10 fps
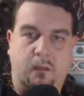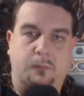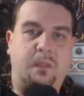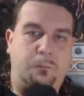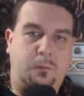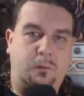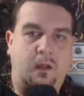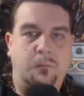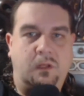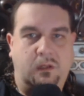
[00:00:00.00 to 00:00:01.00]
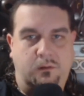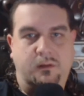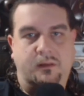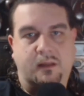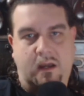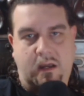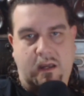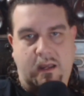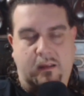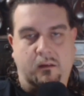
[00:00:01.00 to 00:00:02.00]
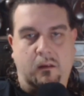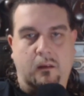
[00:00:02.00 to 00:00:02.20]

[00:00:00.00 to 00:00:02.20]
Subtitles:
People come here to die.